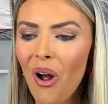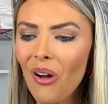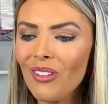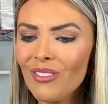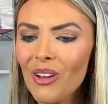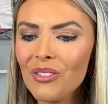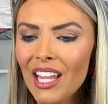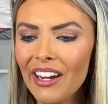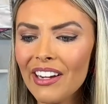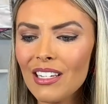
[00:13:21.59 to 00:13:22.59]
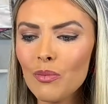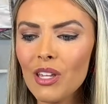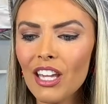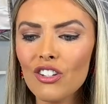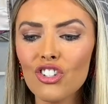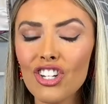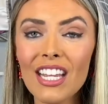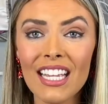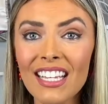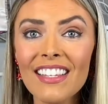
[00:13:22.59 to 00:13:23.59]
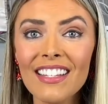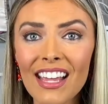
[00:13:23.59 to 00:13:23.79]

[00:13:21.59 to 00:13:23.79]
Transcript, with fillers: all of those areas because she is